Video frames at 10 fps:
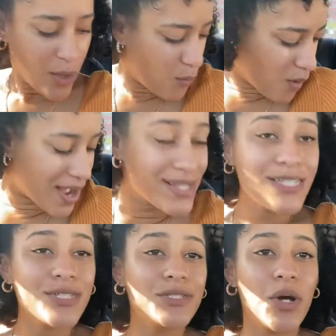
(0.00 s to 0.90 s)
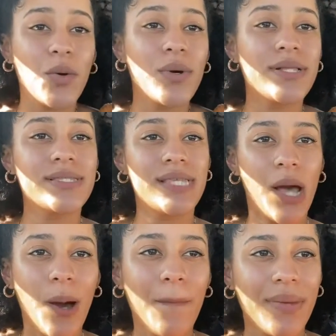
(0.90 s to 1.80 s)
Why did no one
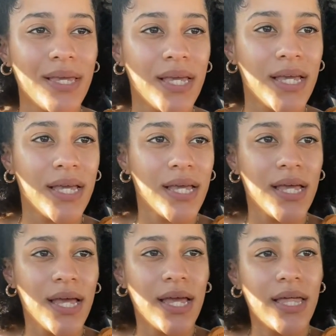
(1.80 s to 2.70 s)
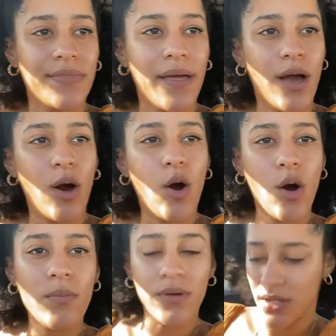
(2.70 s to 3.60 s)
tell me that
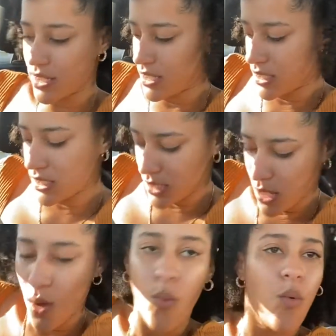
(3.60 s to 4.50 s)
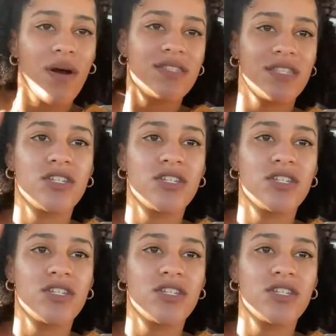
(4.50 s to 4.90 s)
Home Goods was the